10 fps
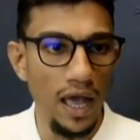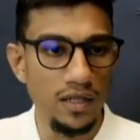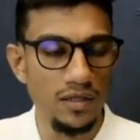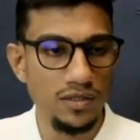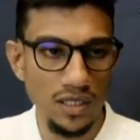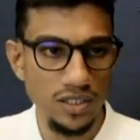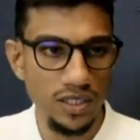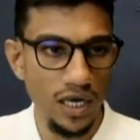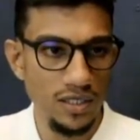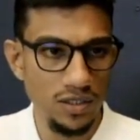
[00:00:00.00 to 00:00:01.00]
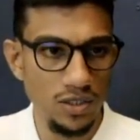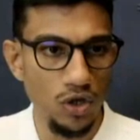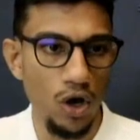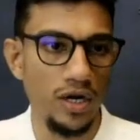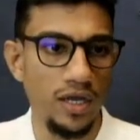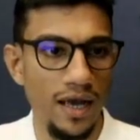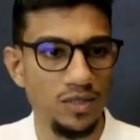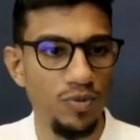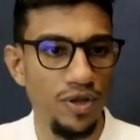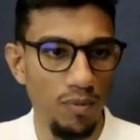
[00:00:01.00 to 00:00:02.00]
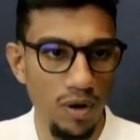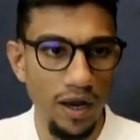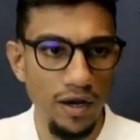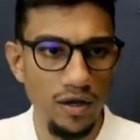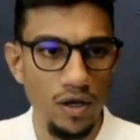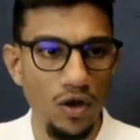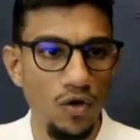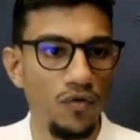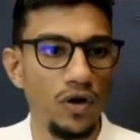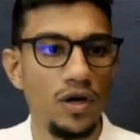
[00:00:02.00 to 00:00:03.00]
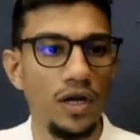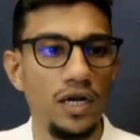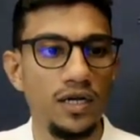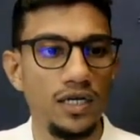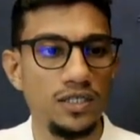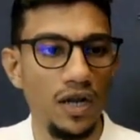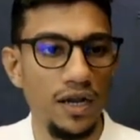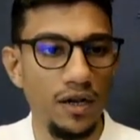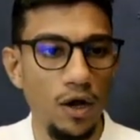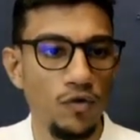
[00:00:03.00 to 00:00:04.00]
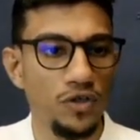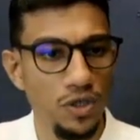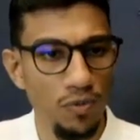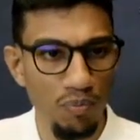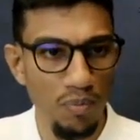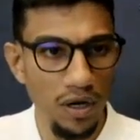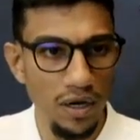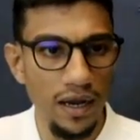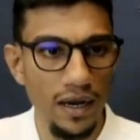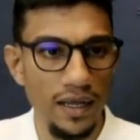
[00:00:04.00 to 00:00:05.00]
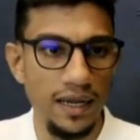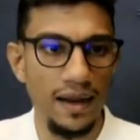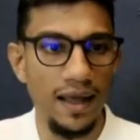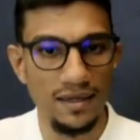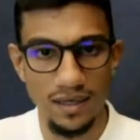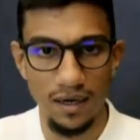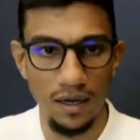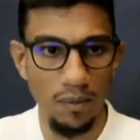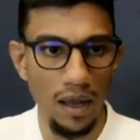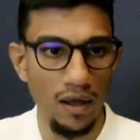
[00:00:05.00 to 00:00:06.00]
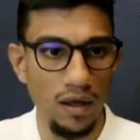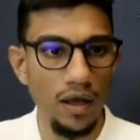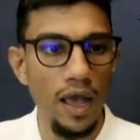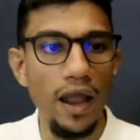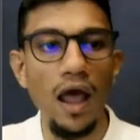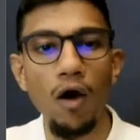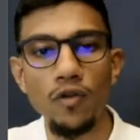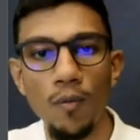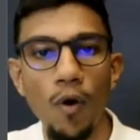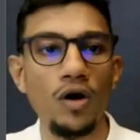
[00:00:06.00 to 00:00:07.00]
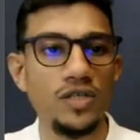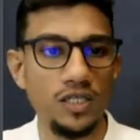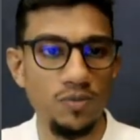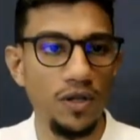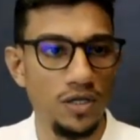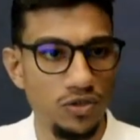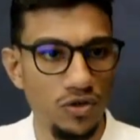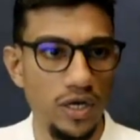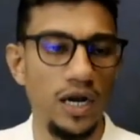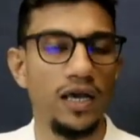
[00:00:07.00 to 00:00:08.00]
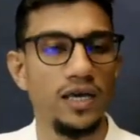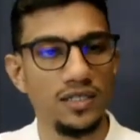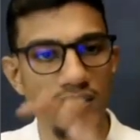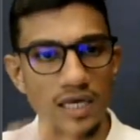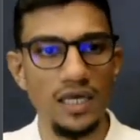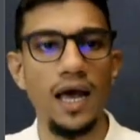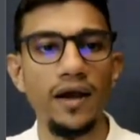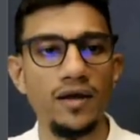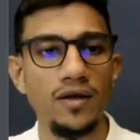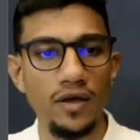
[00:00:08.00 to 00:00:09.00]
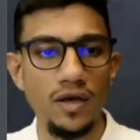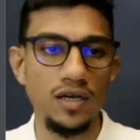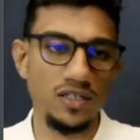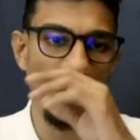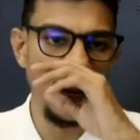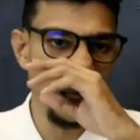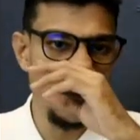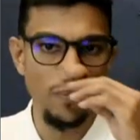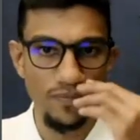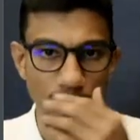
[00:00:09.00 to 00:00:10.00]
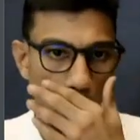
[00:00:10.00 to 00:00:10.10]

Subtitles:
And in such cases, the sorting has been applied where it is right now for shipment date in an ascending manner. And how the box has been constructed, I can see that it's a very